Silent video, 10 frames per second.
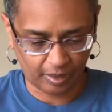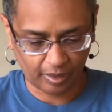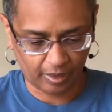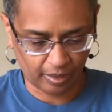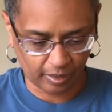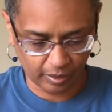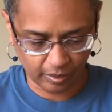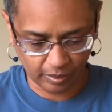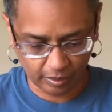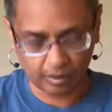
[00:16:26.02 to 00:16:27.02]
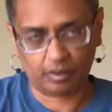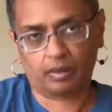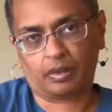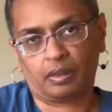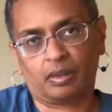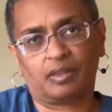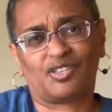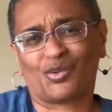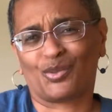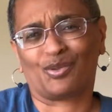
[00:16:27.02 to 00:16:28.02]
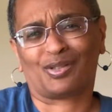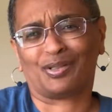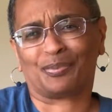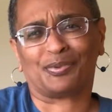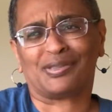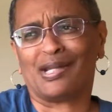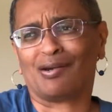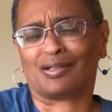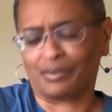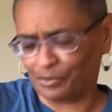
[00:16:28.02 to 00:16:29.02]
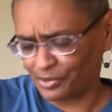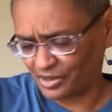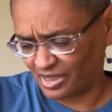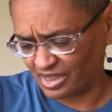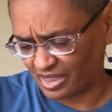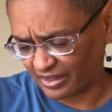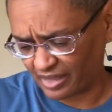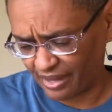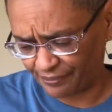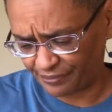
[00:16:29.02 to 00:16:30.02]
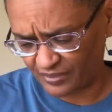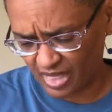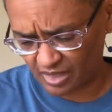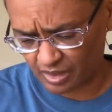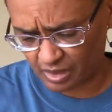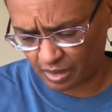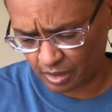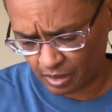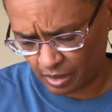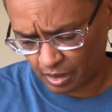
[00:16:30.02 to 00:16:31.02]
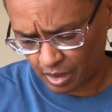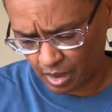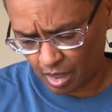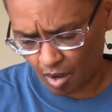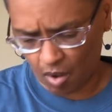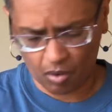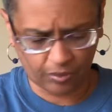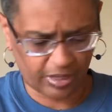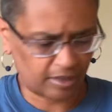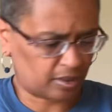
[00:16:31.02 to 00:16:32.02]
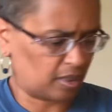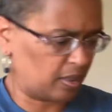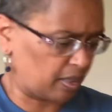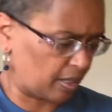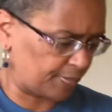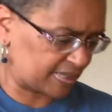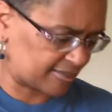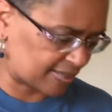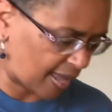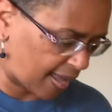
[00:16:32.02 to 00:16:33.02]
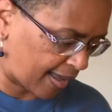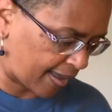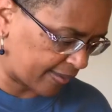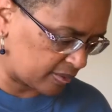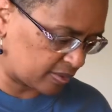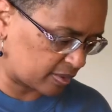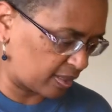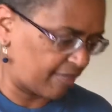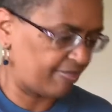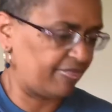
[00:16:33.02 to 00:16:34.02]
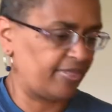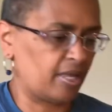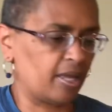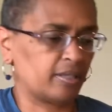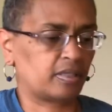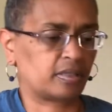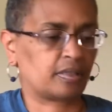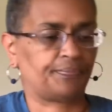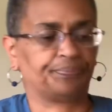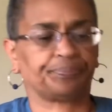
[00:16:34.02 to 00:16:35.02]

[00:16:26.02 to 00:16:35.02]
and toenail clippers, nail clippers, things like that. That's all that's in there, besides this,